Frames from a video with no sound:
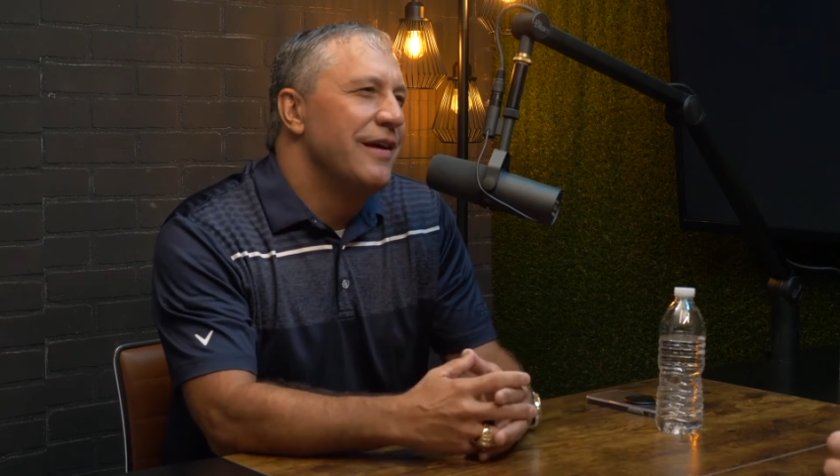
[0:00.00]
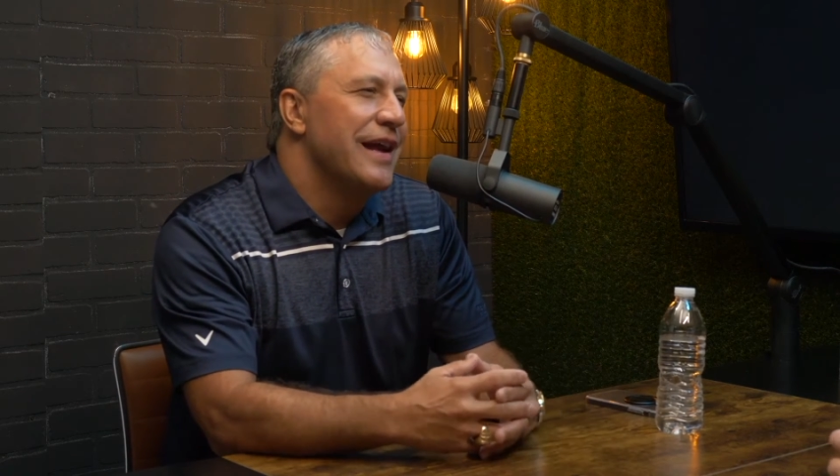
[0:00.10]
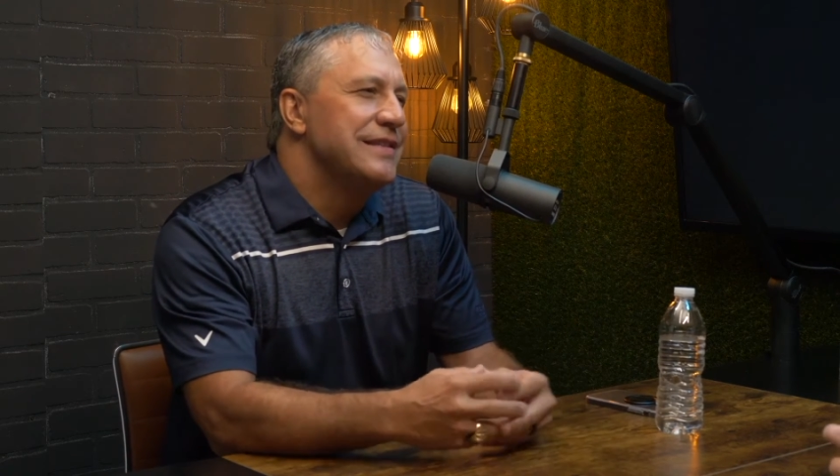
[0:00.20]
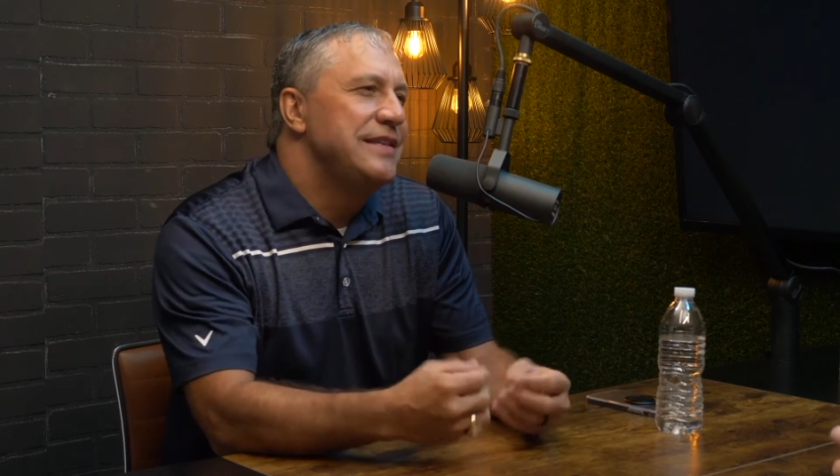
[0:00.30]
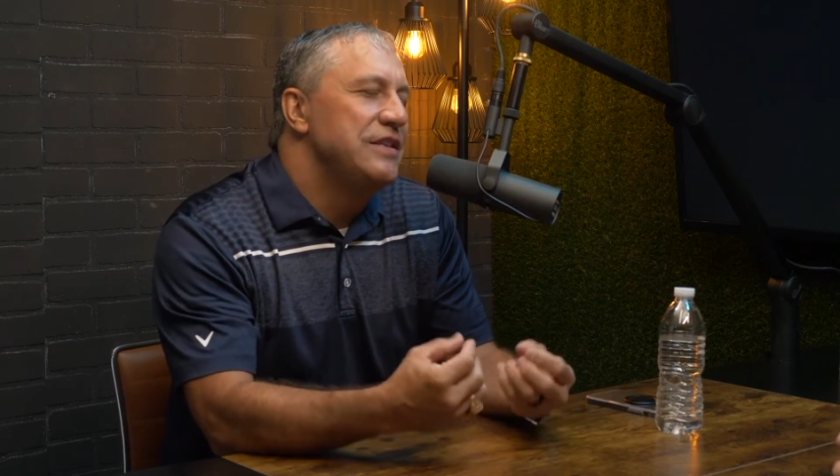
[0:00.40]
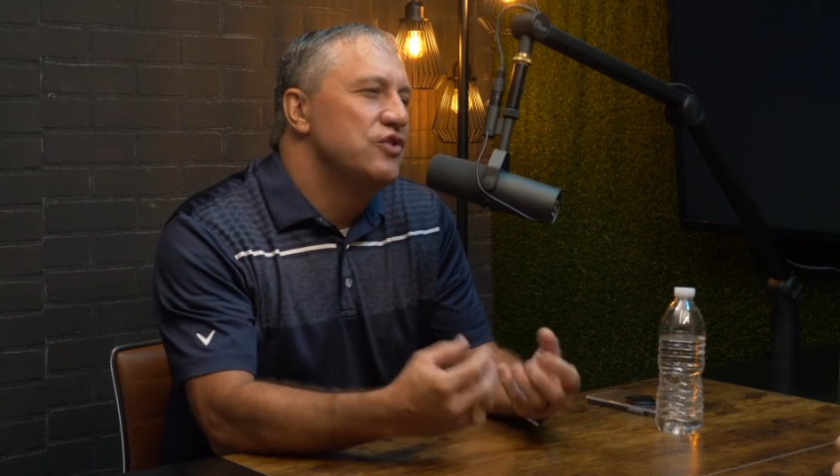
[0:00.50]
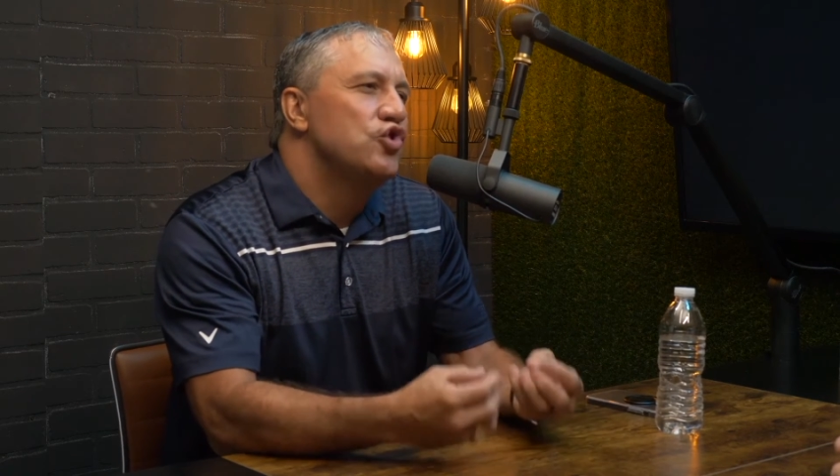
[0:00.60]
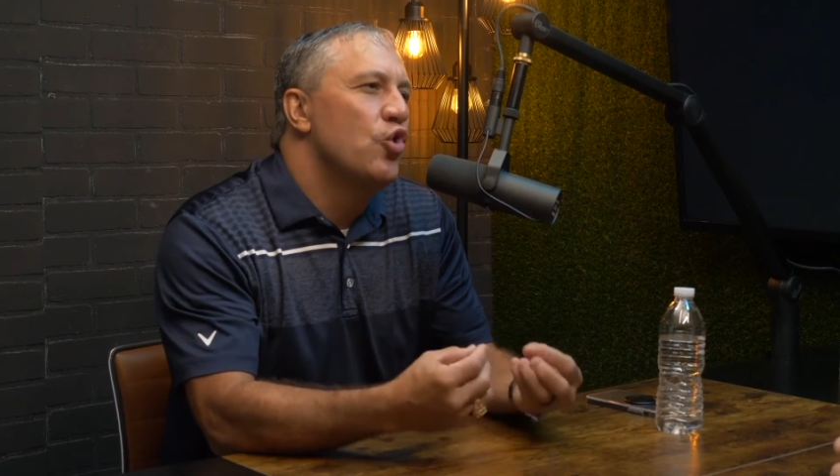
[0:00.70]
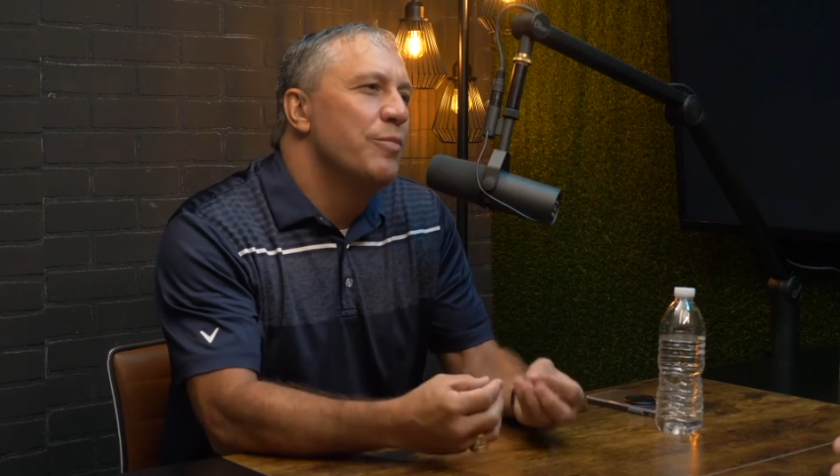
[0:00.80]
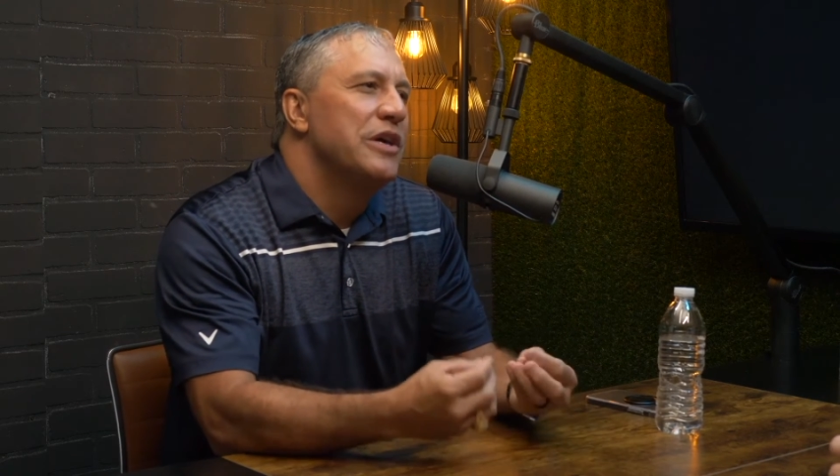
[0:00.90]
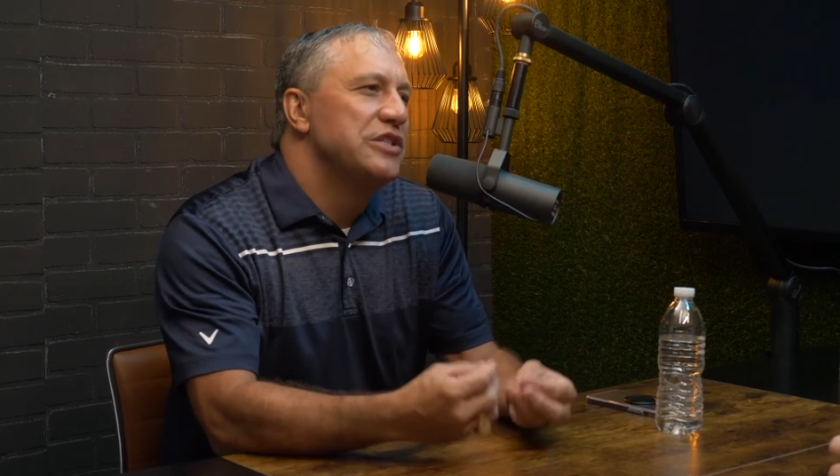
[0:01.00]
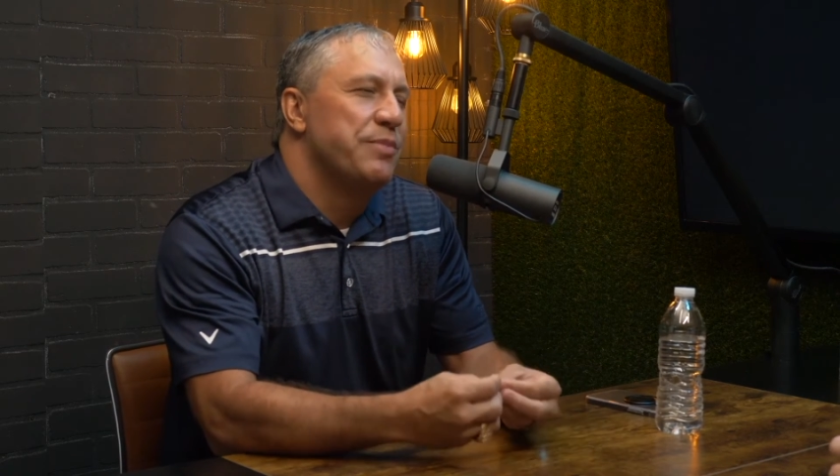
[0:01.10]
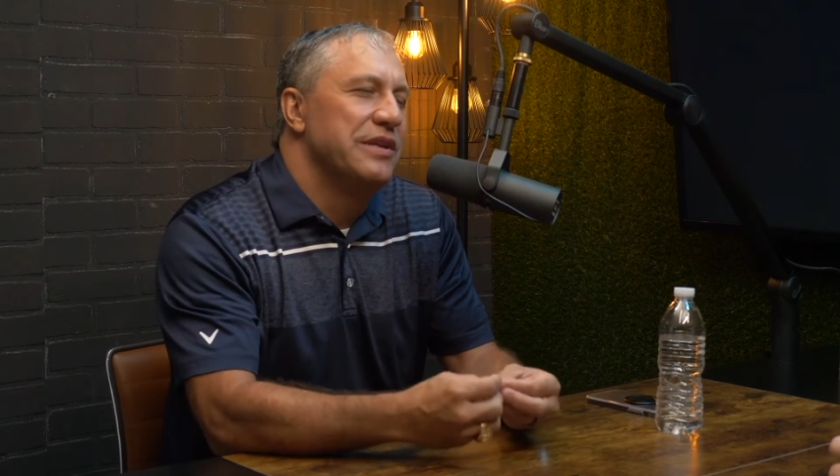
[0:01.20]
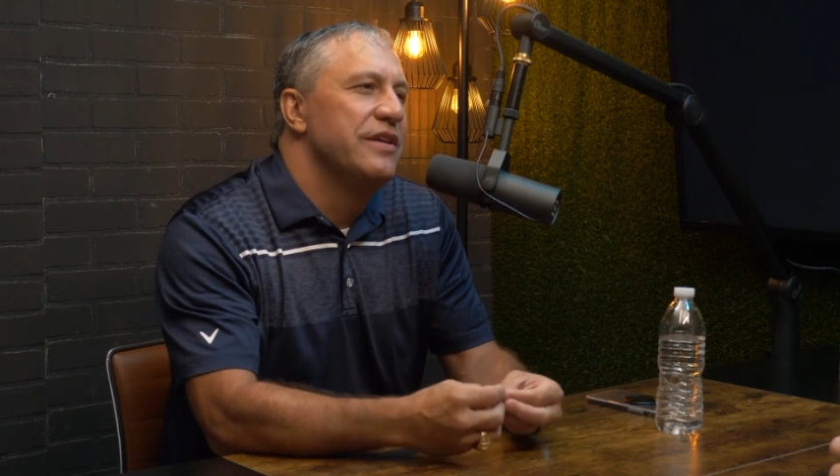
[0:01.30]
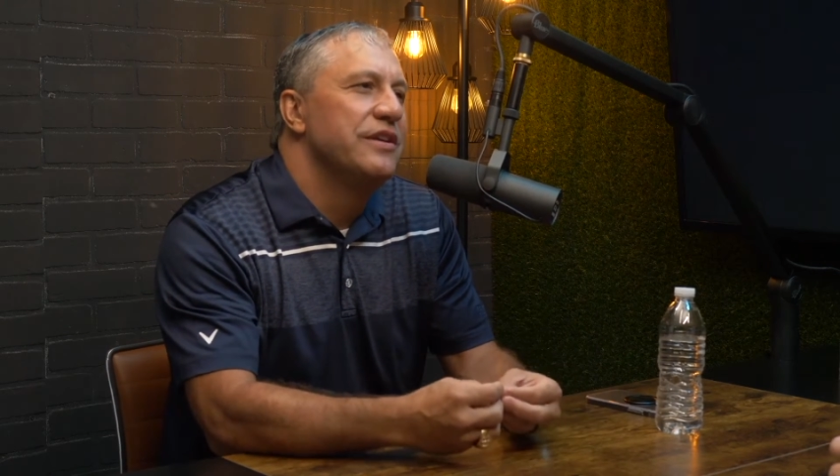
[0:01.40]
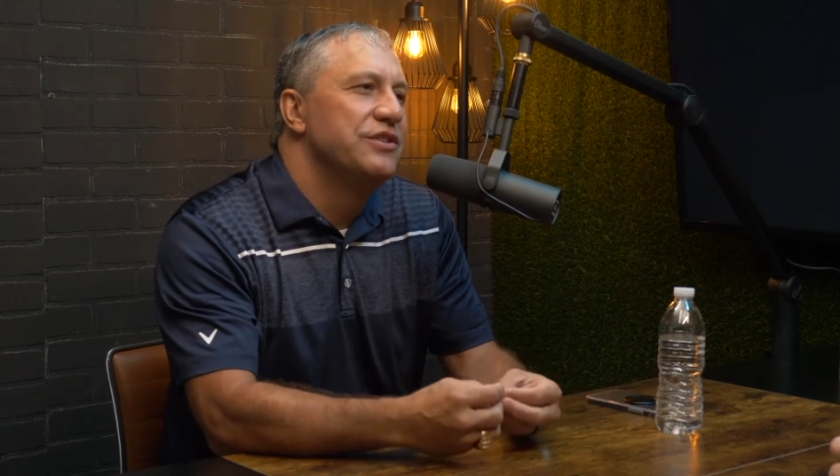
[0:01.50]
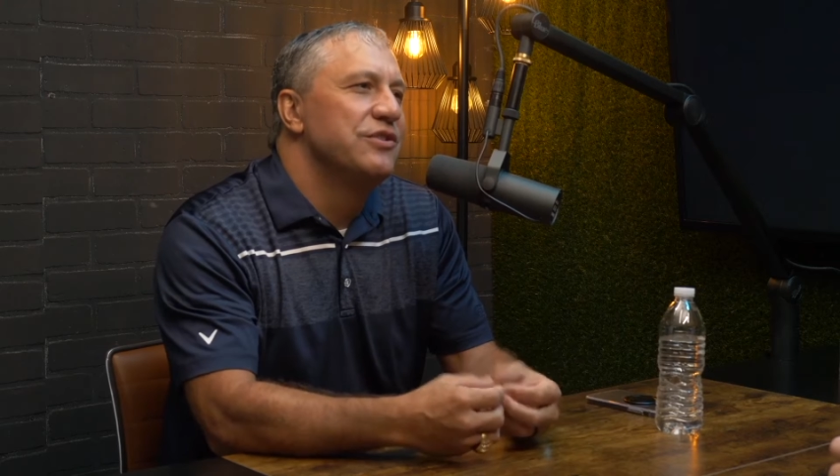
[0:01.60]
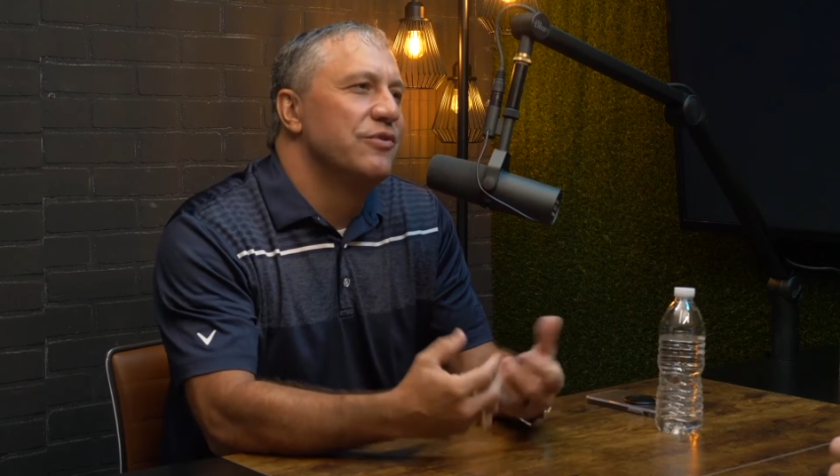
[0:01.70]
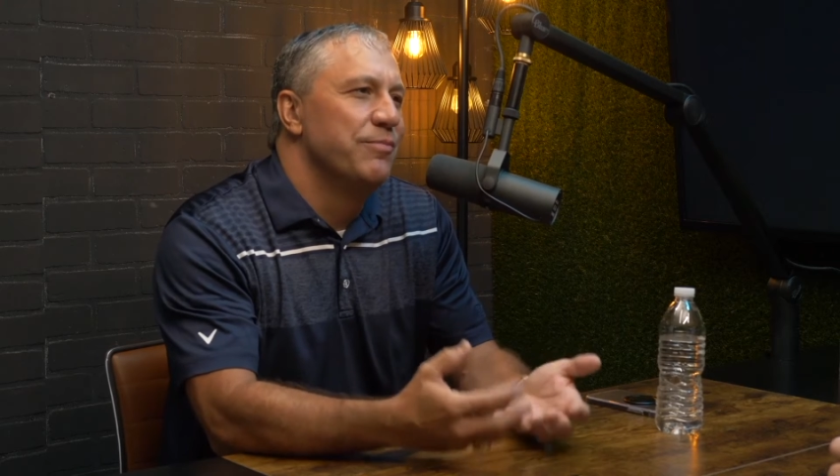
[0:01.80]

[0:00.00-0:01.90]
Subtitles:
And I see so much potential